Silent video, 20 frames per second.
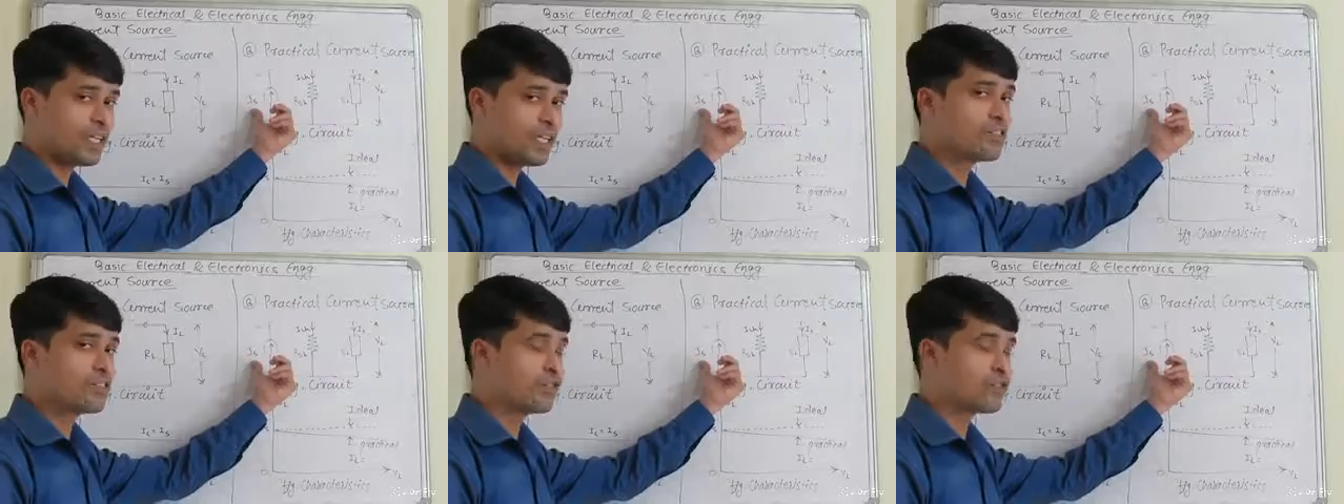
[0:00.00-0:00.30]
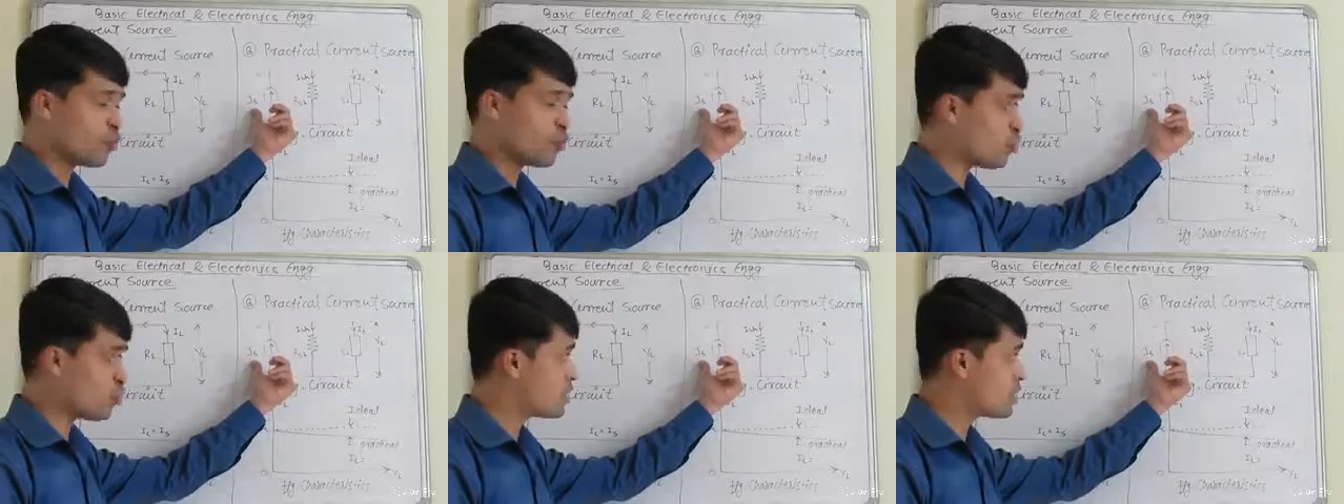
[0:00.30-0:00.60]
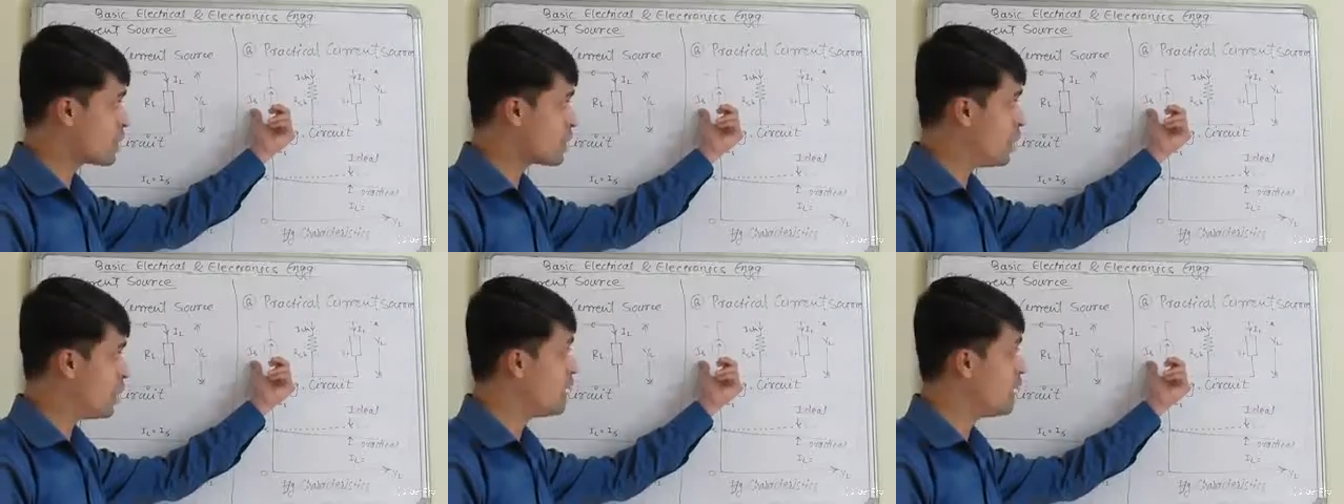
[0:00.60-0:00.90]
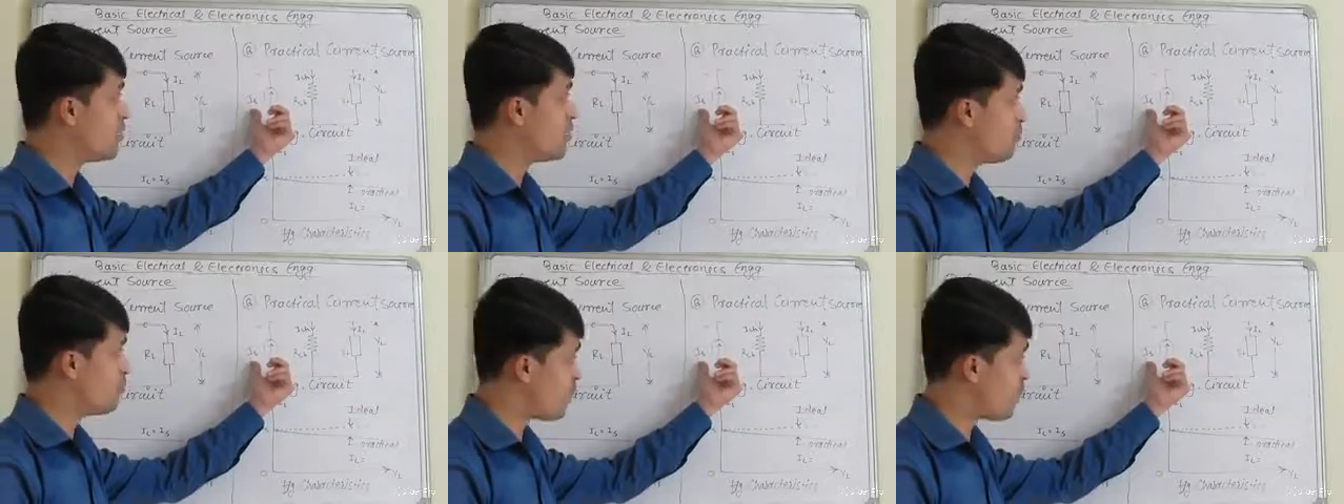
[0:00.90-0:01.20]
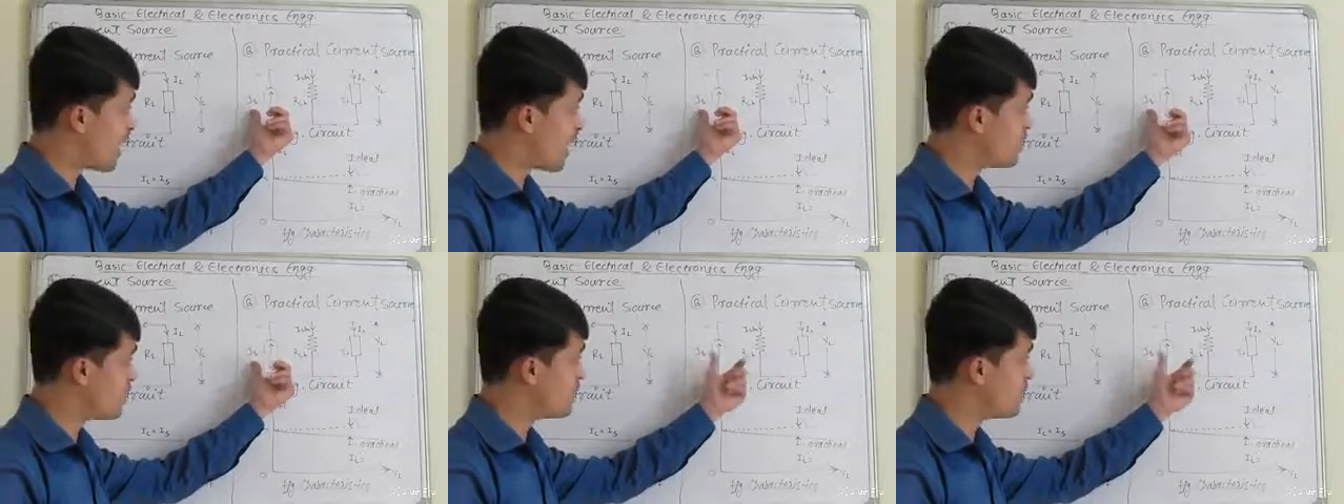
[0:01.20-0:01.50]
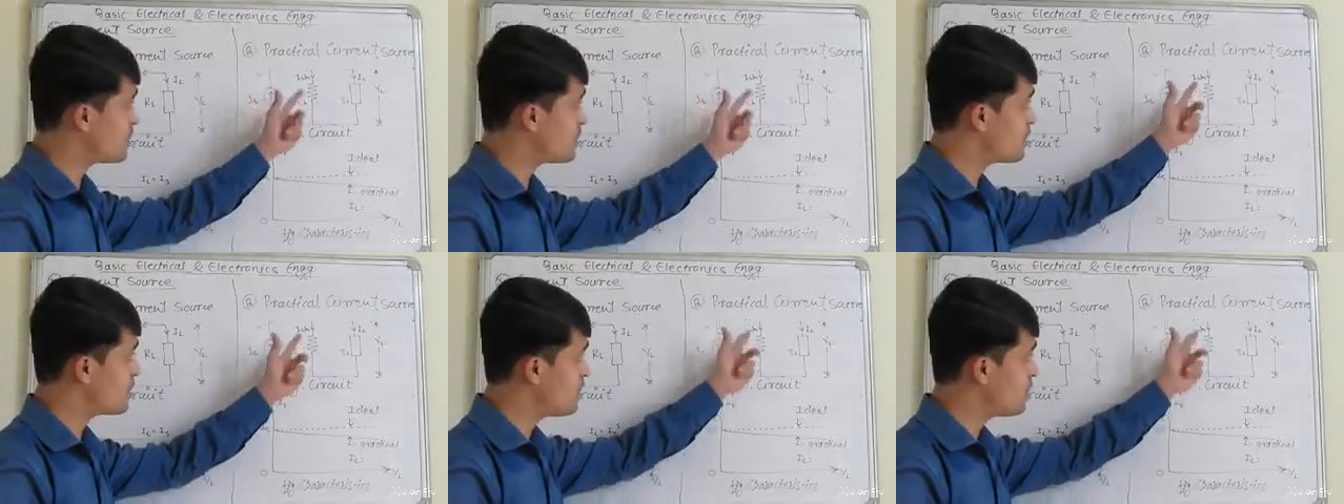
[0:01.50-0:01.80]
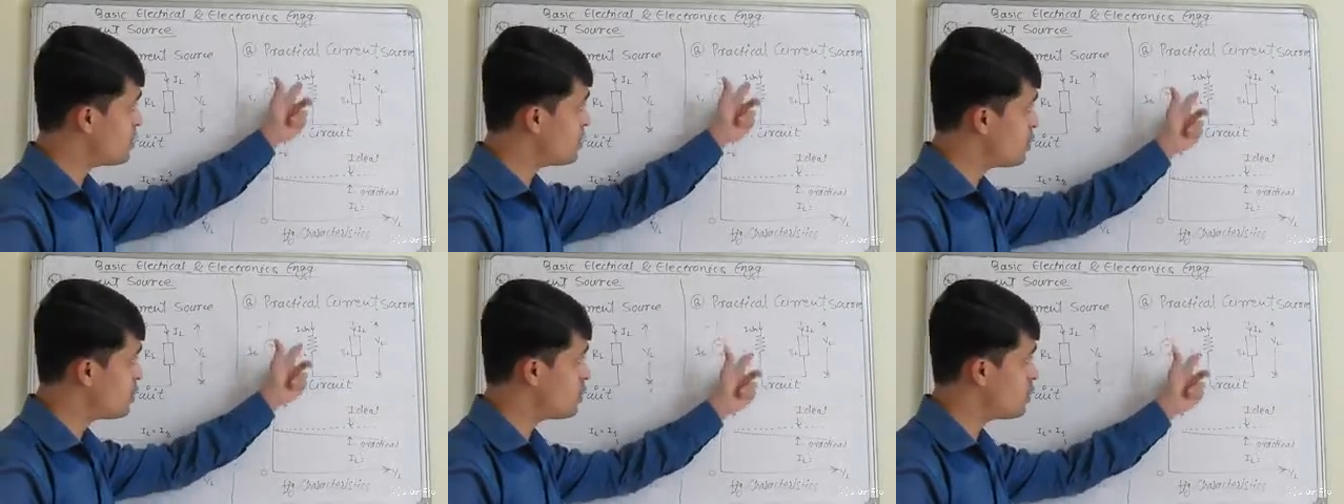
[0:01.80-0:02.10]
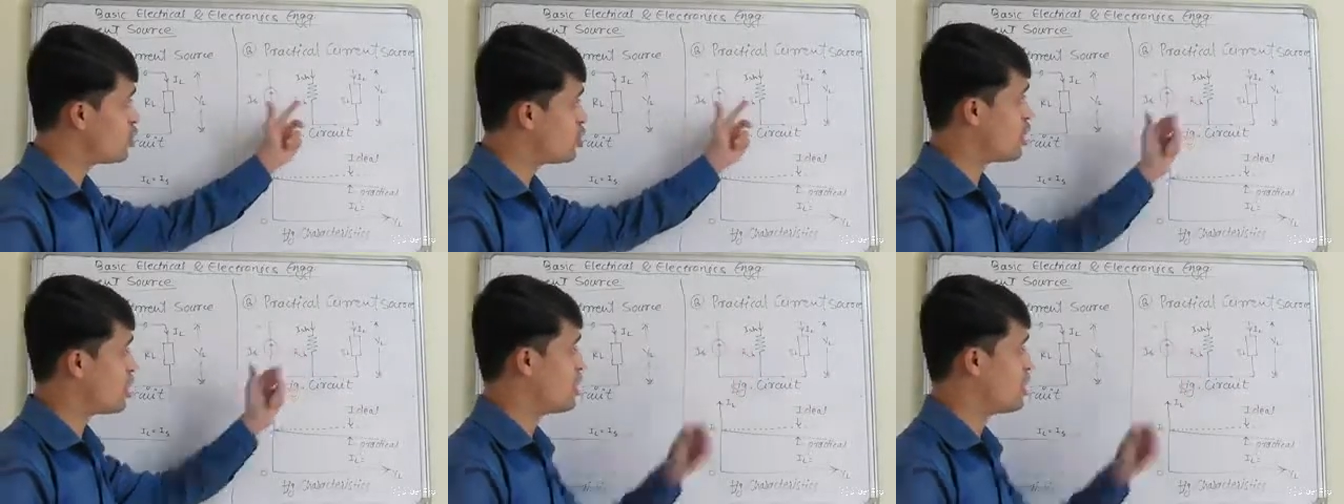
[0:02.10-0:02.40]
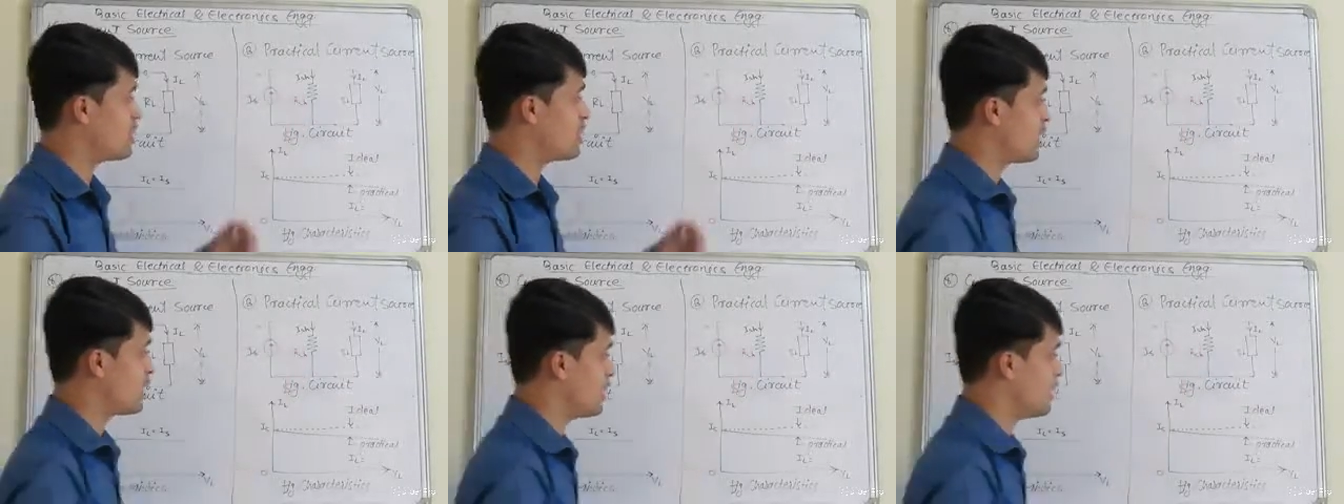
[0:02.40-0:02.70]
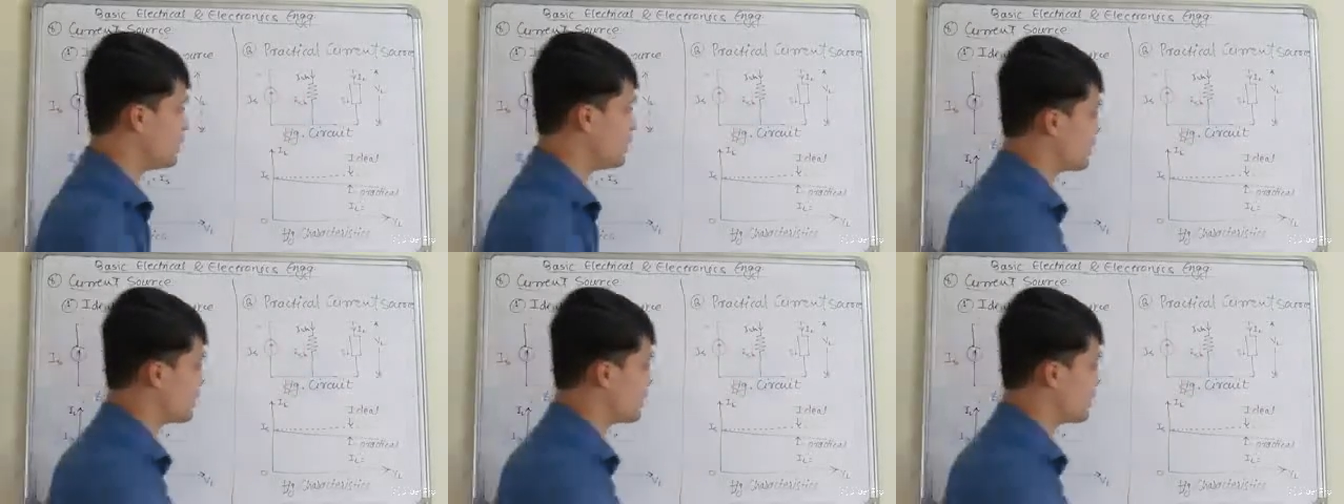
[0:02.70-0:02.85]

source current minus shunt current.